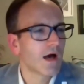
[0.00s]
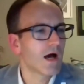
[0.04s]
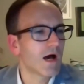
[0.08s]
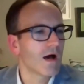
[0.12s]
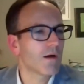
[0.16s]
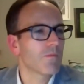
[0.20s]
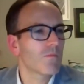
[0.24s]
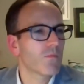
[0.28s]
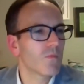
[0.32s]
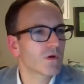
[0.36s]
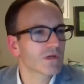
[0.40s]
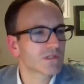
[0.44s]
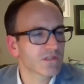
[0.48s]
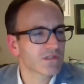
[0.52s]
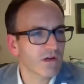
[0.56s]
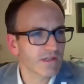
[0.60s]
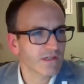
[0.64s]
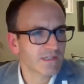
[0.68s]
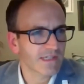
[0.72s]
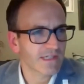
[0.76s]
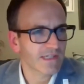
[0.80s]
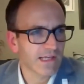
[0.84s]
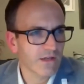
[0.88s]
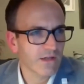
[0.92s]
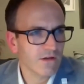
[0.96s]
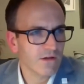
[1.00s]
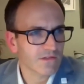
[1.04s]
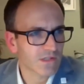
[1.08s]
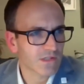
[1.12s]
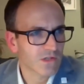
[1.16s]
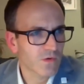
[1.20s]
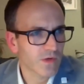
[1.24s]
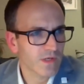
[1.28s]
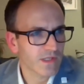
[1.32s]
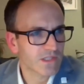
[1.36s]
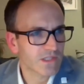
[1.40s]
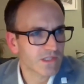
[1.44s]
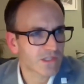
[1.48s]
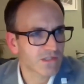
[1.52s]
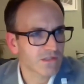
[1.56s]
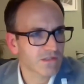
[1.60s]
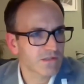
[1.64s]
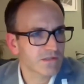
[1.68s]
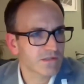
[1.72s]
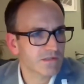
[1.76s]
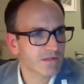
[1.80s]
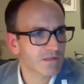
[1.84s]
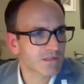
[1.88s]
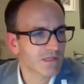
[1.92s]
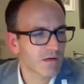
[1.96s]
We're starting to get lots of
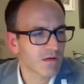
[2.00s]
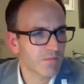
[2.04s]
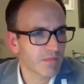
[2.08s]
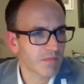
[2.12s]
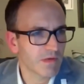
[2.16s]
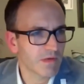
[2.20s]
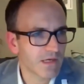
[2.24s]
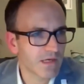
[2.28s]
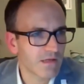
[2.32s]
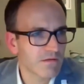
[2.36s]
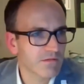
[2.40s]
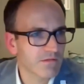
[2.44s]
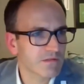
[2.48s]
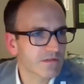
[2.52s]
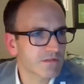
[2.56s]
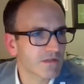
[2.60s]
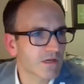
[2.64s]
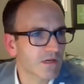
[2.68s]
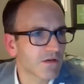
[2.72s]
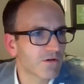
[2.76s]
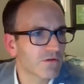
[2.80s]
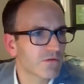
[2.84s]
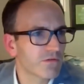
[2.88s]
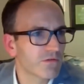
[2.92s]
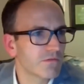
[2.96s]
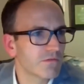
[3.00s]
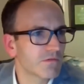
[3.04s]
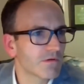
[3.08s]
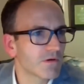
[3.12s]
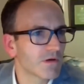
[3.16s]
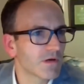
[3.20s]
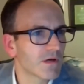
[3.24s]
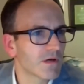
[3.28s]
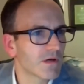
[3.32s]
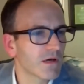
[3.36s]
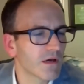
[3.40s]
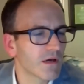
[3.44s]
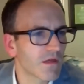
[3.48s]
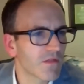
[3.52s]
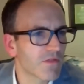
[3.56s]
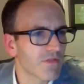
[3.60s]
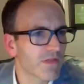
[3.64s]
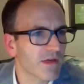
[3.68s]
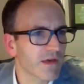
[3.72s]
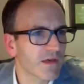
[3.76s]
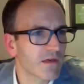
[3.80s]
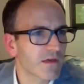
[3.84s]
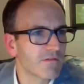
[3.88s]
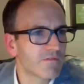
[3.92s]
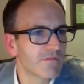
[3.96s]
questions coming in, so
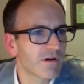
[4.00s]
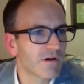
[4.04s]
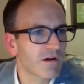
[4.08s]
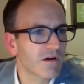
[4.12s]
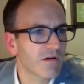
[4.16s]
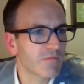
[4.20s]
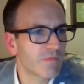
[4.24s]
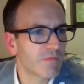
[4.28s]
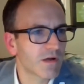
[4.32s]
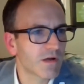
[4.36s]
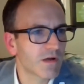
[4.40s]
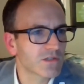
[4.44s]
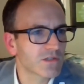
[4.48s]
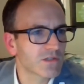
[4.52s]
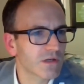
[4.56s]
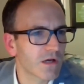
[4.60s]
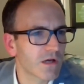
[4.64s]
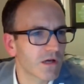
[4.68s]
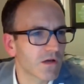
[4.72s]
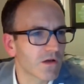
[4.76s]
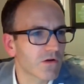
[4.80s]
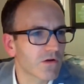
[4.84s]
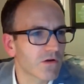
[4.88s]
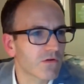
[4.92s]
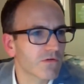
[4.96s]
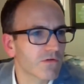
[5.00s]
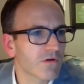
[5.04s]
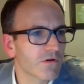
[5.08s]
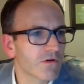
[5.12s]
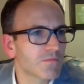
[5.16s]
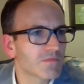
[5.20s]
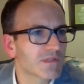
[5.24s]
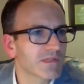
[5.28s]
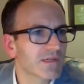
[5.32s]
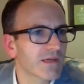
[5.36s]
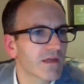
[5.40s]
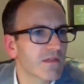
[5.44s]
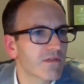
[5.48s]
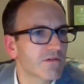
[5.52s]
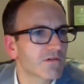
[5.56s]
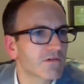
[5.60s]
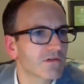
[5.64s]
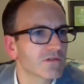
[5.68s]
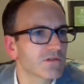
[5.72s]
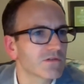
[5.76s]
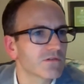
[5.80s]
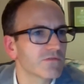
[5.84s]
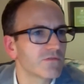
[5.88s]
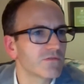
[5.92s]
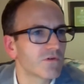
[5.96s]
thank you very much. A group together
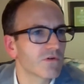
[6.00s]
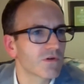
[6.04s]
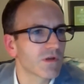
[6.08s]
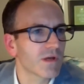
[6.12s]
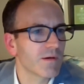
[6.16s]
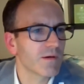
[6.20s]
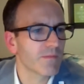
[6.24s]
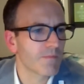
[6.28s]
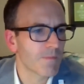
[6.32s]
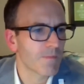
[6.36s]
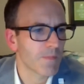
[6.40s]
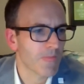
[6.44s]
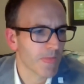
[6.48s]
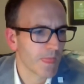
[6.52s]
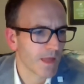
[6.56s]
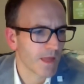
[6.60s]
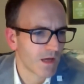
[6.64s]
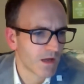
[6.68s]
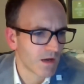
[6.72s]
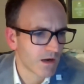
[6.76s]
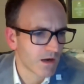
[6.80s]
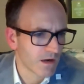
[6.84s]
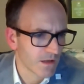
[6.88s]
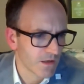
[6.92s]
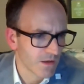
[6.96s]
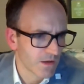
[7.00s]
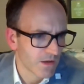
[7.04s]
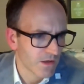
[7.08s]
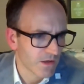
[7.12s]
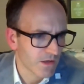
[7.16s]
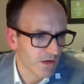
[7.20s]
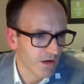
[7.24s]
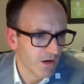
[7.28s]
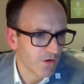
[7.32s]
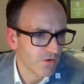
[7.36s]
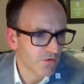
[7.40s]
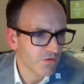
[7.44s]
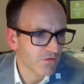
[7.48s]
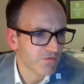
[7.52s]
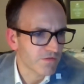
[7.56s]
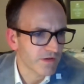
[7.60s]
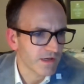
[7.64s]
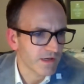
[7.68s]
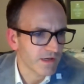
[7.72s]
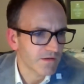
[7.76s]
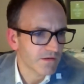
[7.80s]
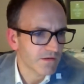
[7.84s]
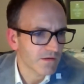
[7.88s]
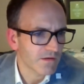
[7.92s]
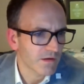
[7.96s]
sort of on
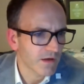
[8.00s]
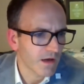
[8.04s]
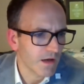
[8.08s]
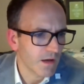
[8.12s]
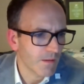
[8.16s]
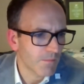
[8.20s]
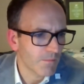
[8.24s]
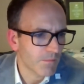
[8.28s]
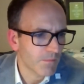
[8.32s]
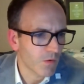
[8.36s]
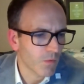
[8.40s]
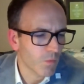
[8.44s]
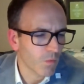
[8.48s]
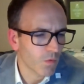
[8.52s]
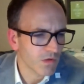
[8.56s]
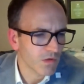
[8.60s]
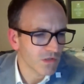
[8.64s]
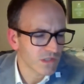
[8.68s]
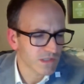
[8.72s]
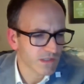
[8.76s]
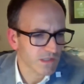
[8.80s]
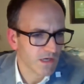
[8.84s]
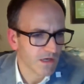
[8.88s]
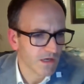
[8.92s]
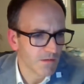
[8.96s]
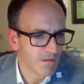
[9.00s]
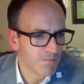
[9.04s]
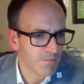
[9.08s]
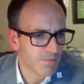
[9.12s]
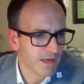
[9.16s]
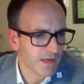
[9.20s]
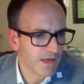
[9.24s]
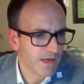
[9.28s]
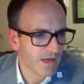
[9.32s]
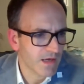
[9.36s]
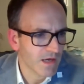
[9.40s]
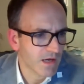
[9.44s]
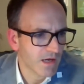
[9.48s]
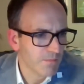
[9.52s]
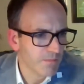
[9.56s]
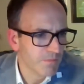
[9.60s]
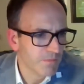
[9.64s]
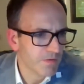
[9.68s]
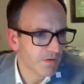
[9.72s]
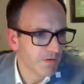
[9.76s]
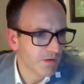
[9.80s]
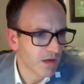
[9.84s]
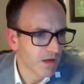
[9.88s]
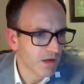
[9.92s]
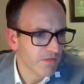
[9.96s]
COVID, and one just kind of picking up,
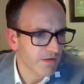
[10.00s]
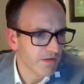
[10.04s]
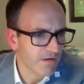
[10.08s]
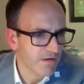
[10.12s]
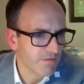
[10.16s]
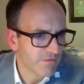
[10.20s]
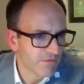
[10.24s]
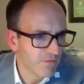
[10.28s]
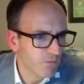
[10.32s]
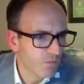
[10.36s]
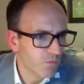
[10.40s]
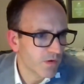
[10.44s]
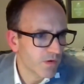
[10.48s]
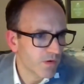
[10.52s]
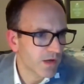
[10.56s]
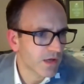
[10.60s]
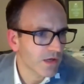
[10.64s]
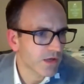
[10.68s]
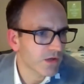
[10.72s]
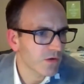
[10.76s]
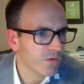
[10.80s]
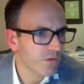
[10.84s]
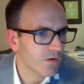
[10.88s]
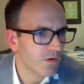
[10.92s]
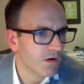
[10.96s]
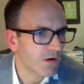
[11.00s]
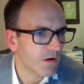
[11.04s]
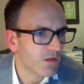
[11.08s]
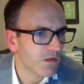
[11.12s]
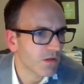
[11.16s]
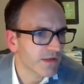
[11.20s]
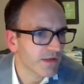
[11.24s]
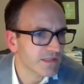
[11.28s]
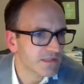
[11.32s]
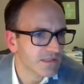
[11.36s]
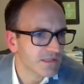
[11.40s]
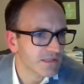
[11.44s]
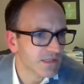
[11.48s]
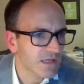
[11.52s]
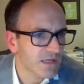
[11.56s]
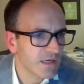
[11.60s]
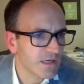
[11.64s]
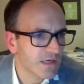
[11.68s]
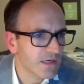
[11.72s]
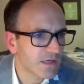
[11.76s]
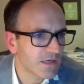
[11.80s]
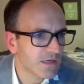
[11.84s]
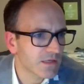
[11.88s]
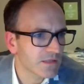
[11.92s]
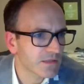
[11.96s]
I think, from where you are. This
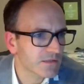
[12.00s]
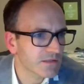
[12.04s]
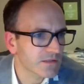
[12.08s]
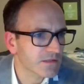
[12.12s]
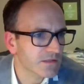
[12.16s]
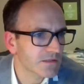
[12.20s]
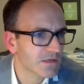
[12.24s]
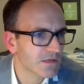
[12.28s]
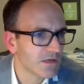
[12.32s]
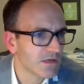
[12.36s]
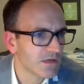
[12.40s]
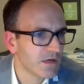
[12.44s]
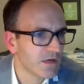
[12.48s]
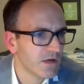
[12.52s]
is